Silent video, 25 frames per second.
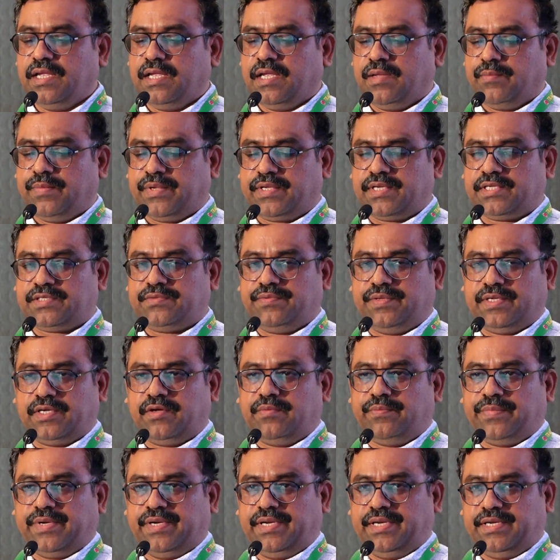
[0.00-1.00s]
because we
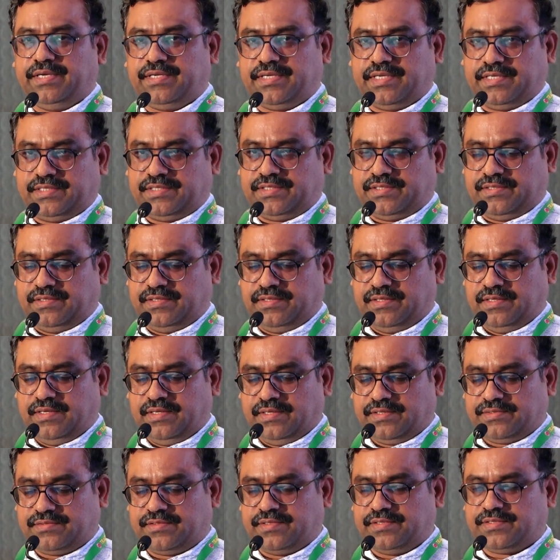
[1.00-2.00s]
have many drugs
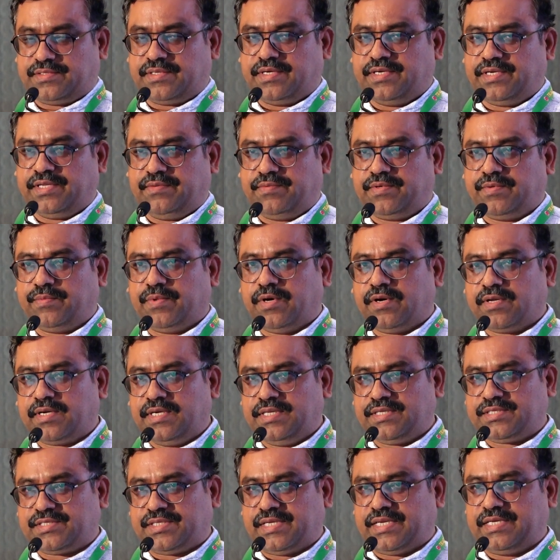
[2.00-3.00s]
starting from
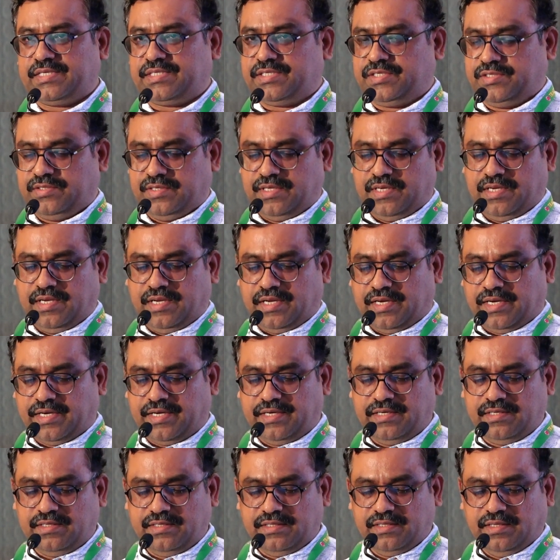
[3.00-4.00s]
orlistat
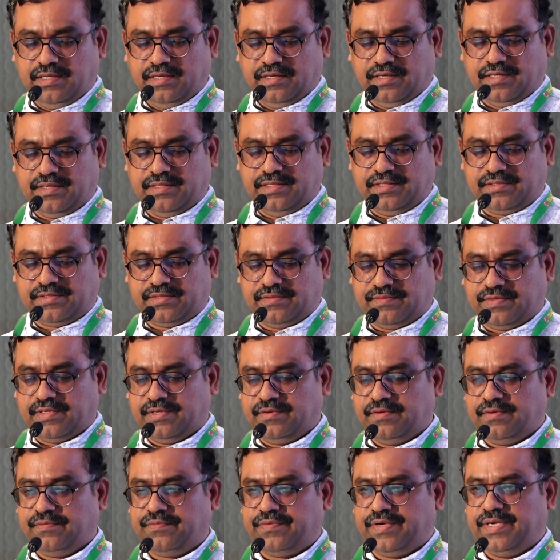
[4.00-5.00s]
and this
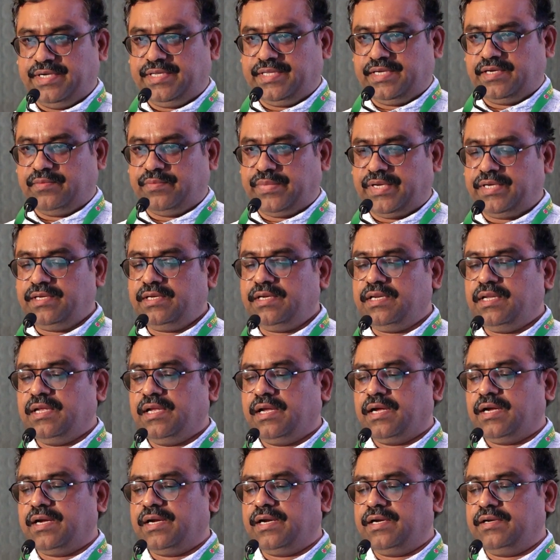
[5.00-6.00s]
phentermine,
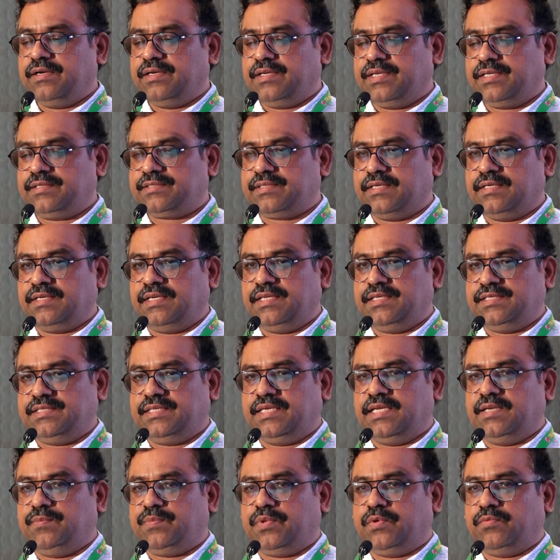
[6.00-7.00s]
and recently
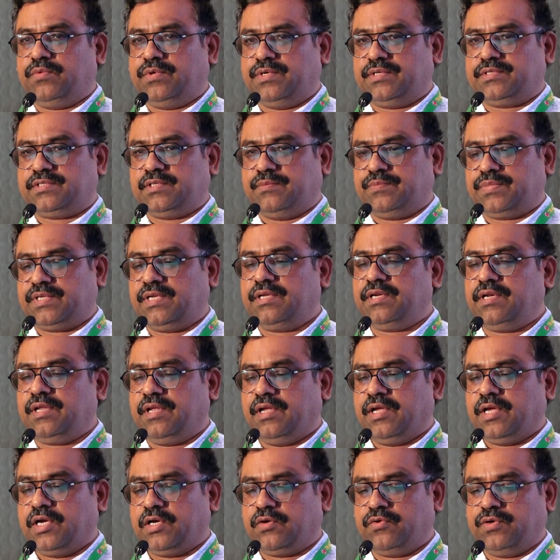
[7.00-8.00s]
GLP-1 receptor
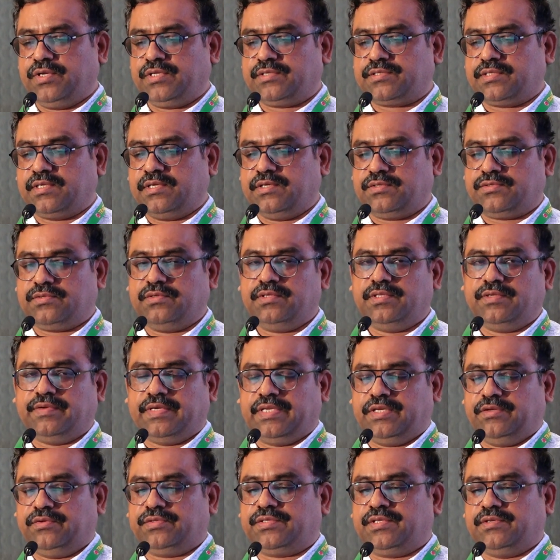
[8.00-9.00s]
agonist also they
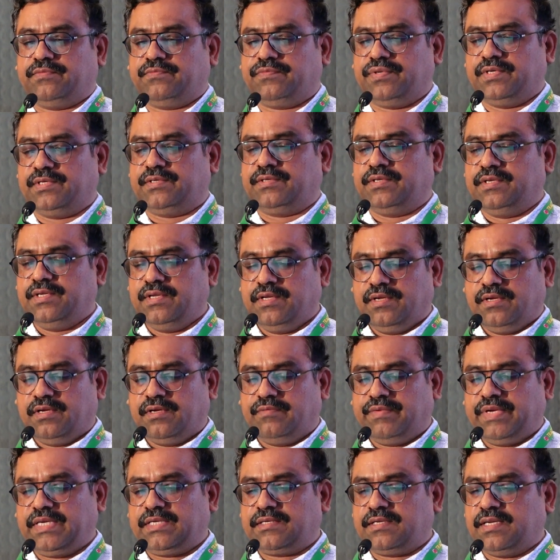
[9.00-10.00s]
are using for
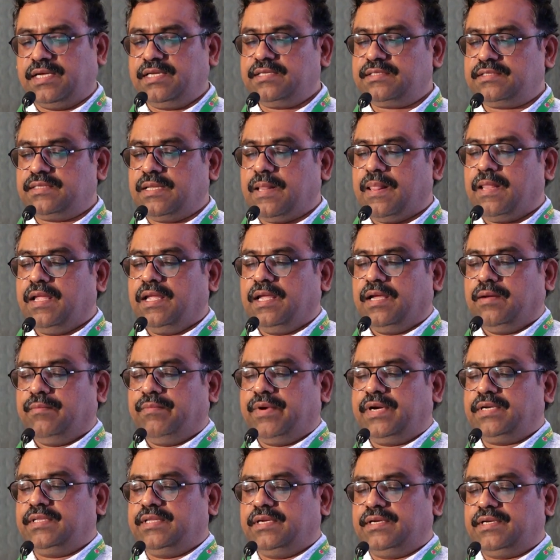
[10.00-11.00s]
weight loss.
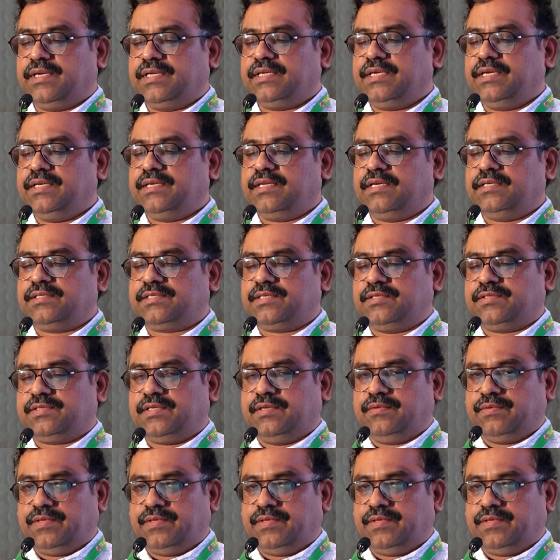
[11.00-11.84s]
But the drug intolerance is